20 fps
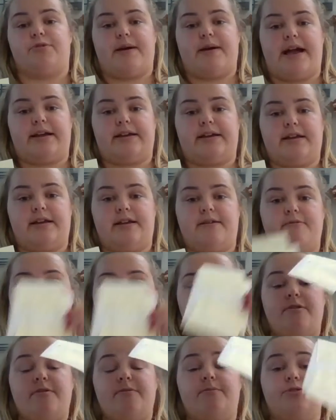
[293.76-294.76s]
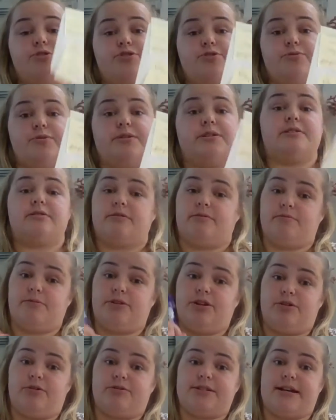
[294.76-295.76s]
your baggie, which you need to,
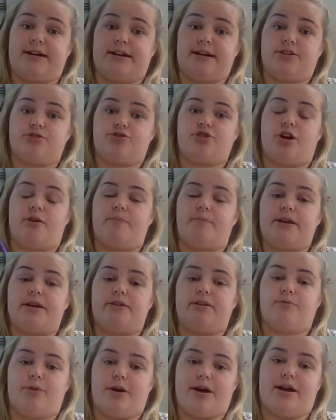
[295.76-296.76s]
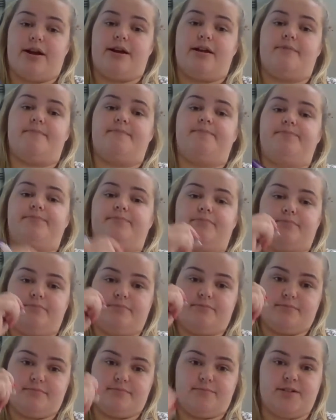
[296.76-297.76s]
take like a Sharpie and write
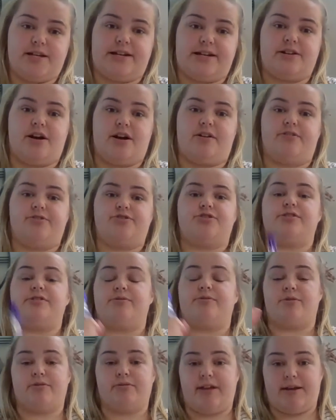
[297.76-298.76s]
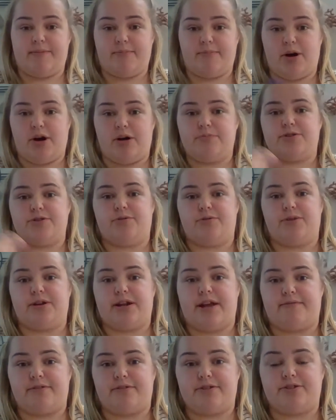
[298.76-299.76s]
technology or light bulbs or
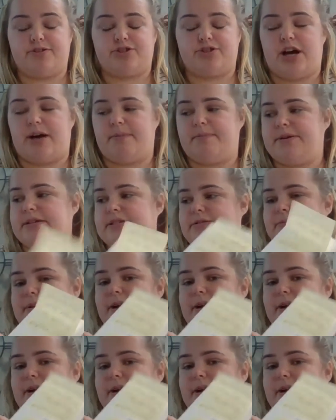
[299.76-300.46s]
whatever your topic is